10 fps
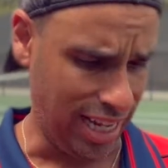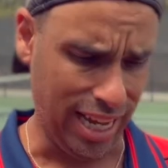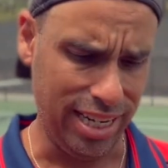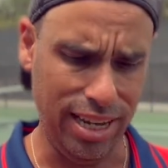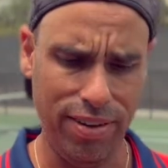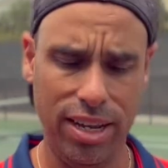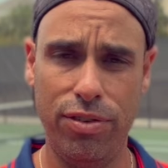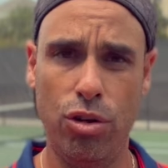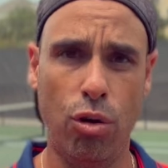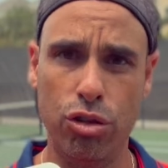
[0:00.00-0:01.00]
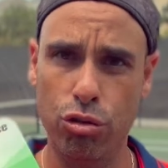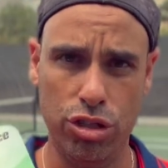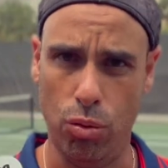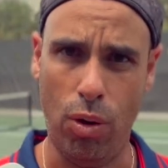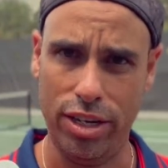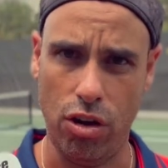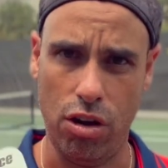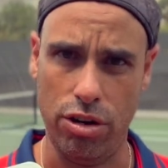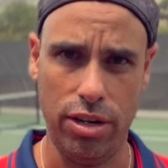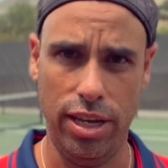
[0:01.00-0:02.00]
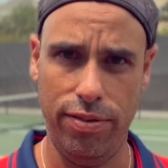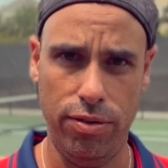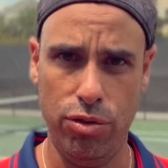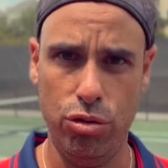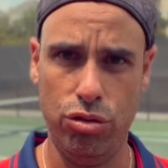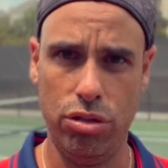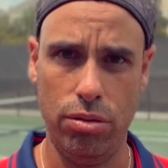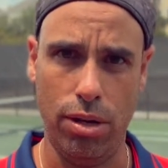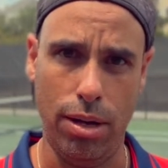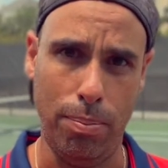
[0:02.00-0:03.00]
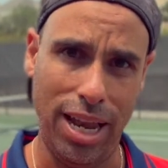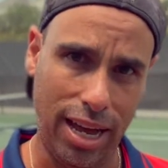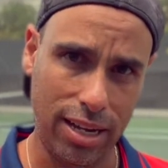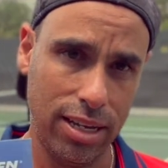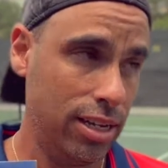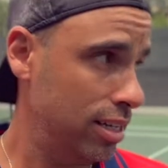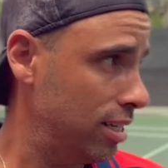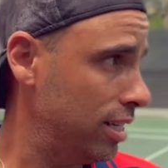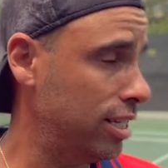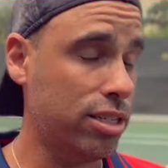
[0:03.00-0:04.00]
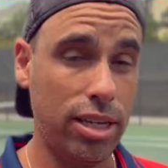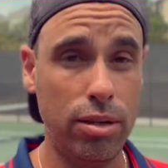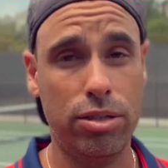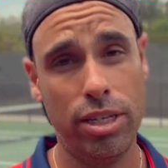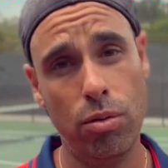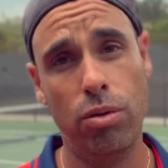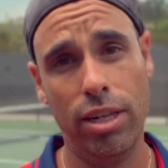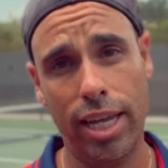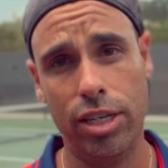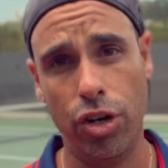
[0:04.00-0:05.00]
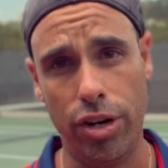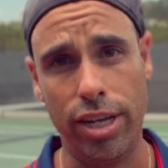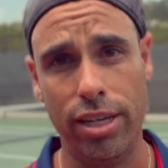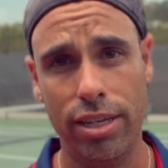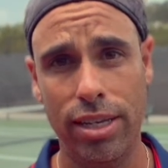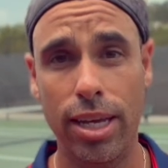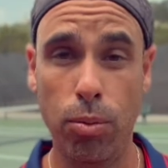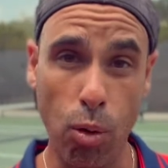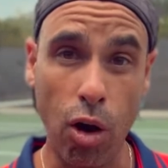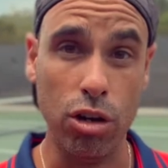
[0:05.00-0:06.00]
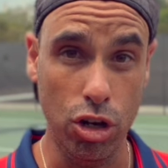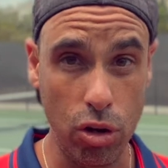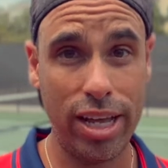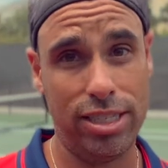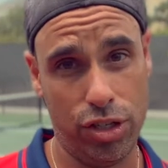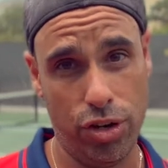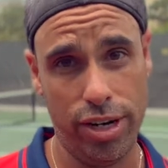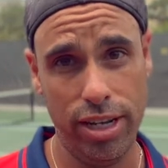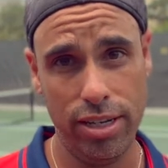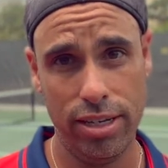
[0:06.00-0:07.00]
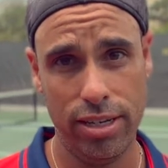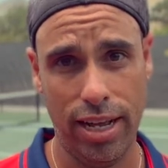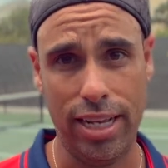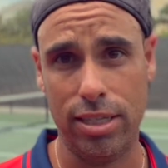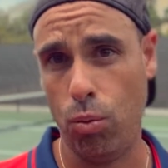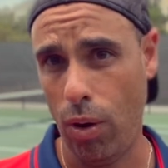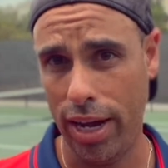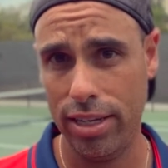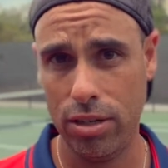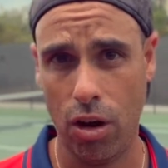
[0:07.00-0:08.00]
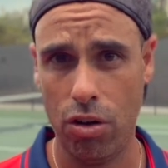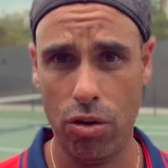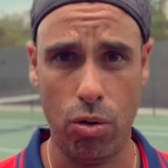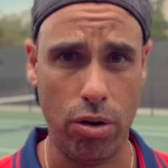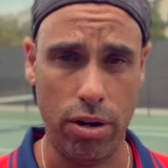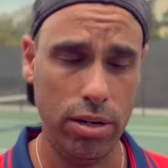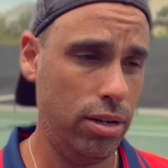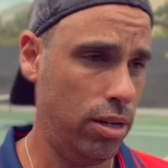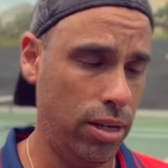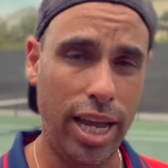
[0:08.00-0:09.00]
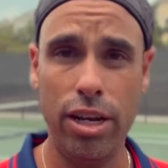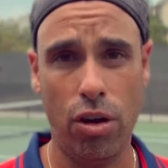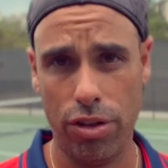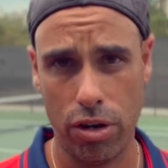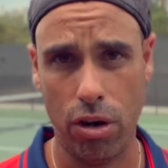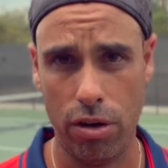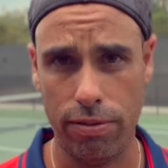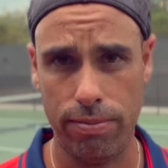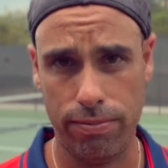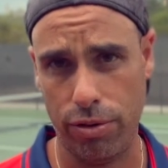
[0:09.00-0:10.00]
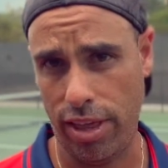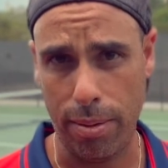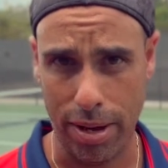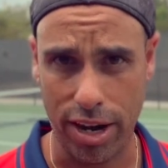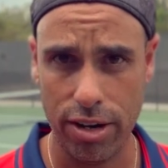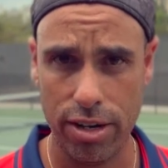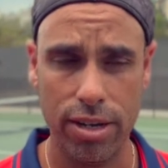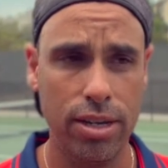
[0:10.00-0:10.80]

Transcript: And even if you don't use the white color, if you use a black, it still will get dirty. It won't look as dirty as a white color or any other color for that matter,